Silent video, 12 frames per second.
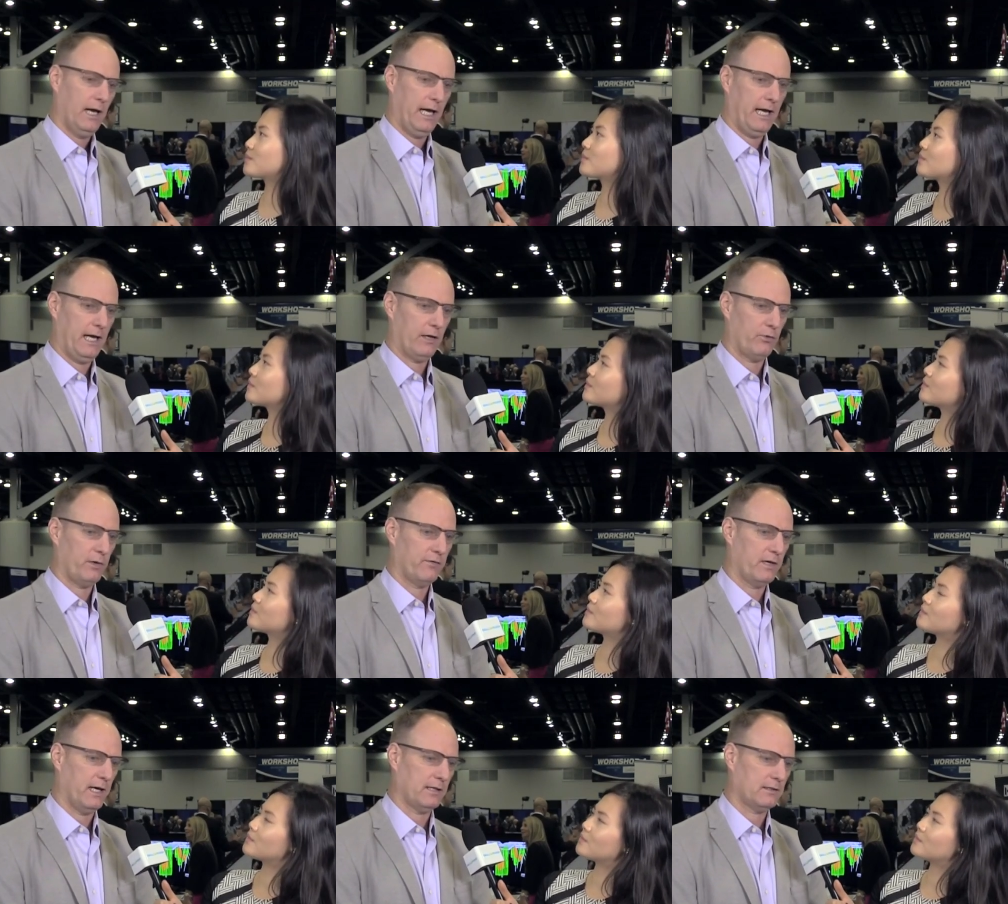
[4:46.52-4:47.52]
Speaker 1: And
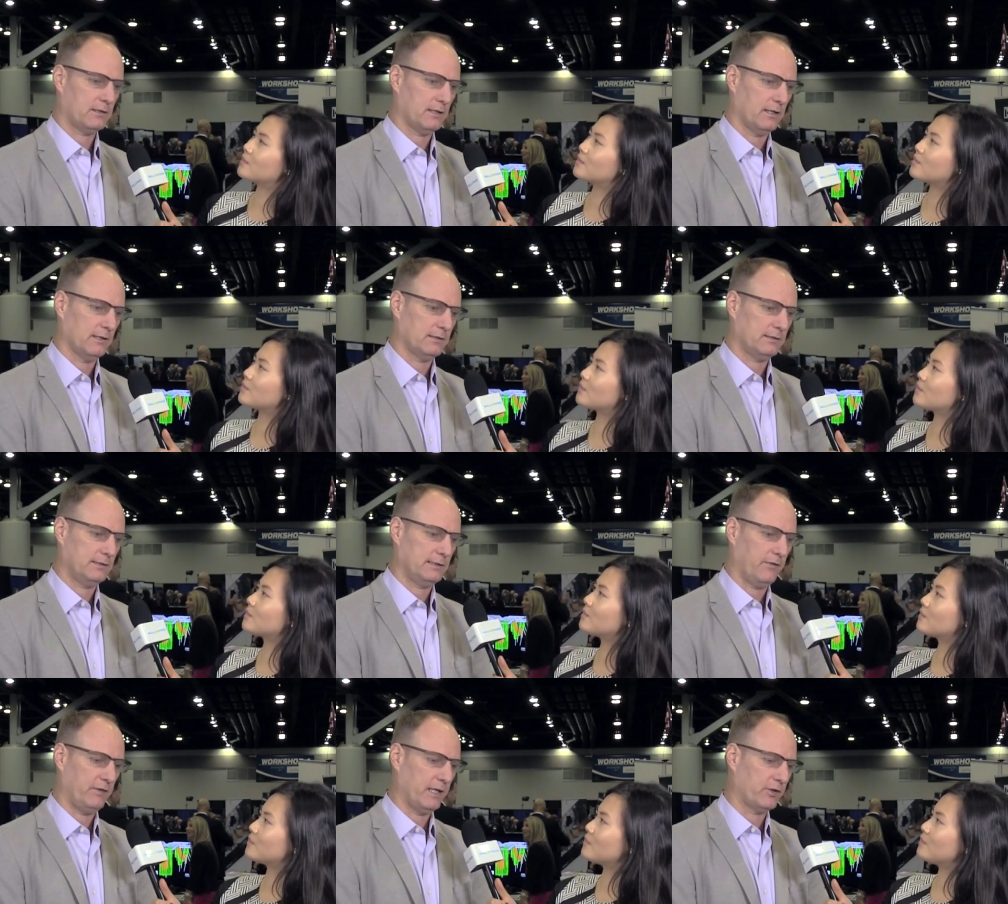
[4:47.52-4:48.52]
we've got
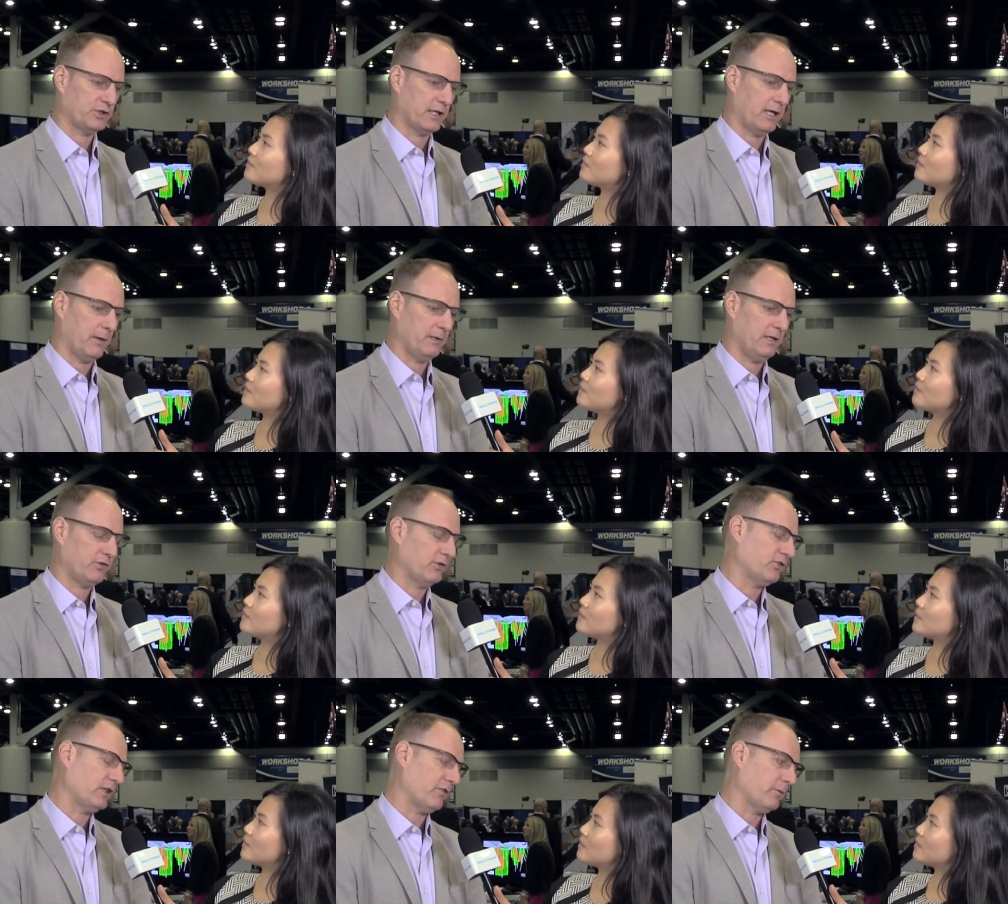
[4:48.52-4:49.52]
7 energy companies
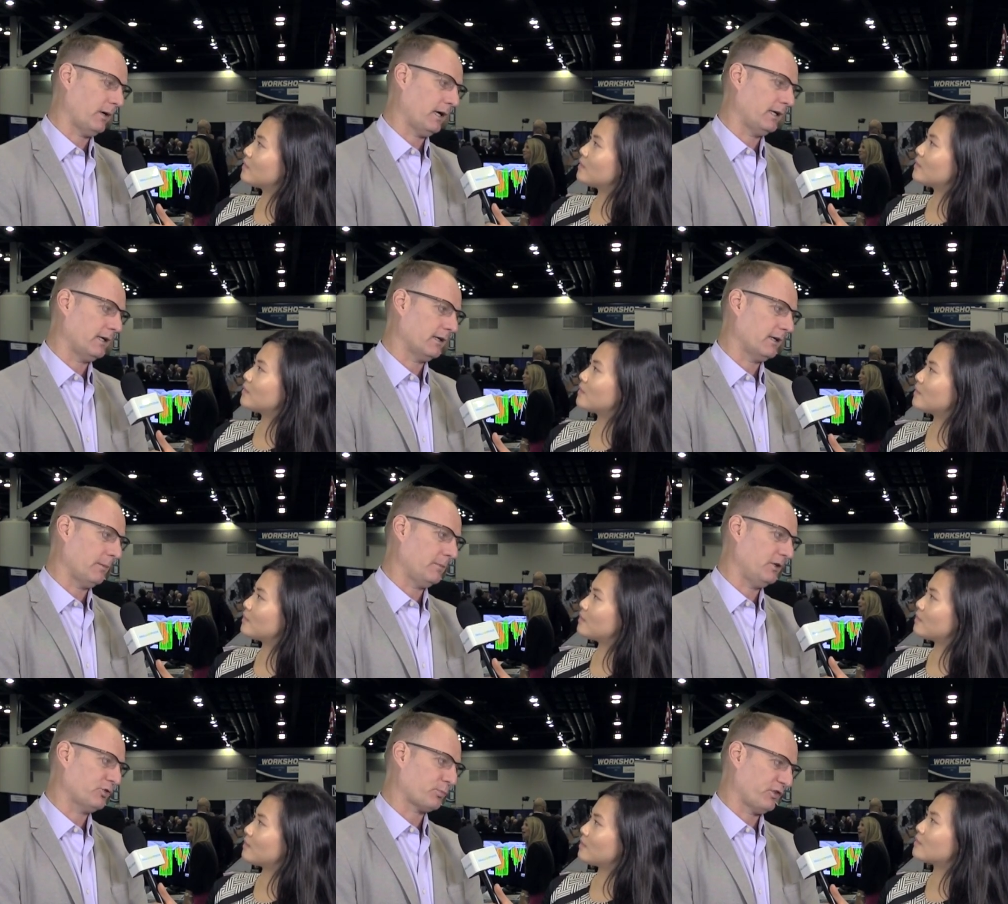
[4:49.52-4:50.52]
and 7 mining
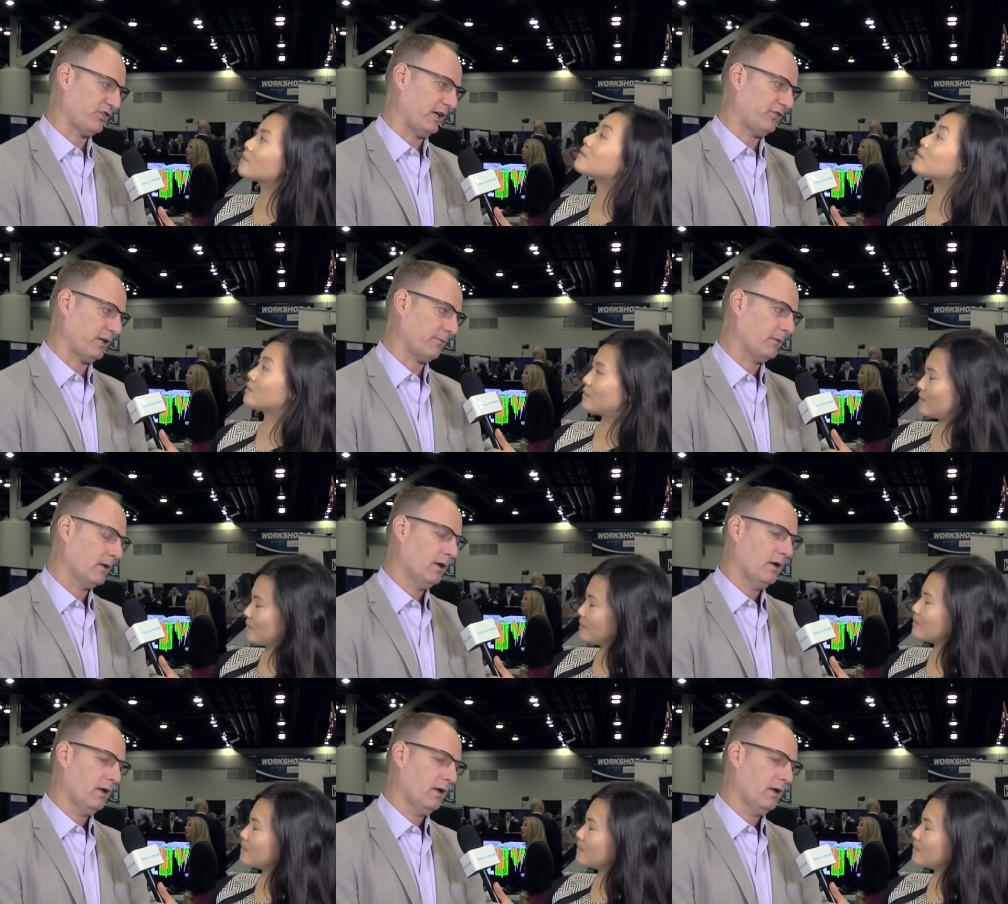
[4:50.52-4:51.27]
companies presenting.